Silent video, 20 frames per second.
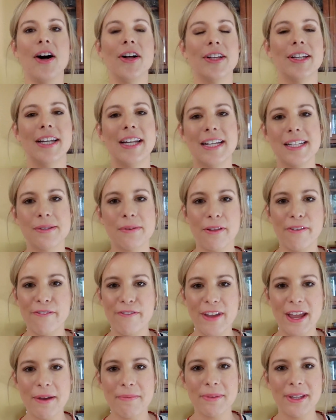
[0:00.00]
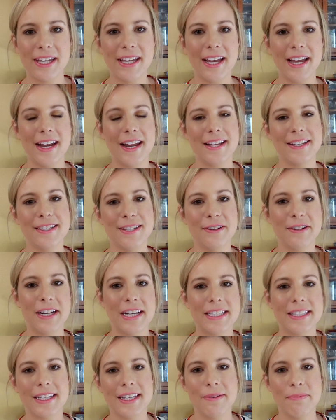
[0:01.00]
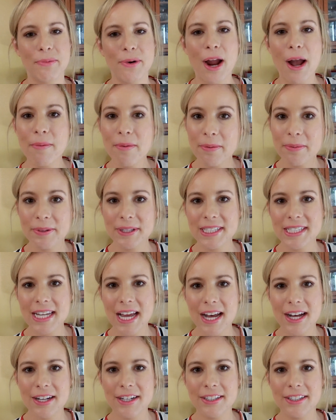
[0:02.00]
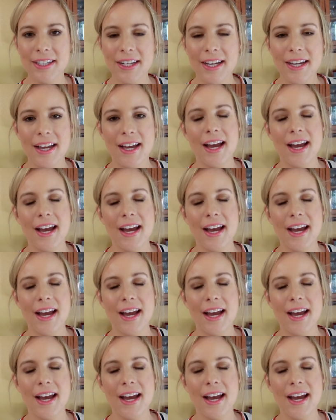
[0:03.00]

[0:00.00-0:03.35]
holidays with family, and as you guys can probably tell,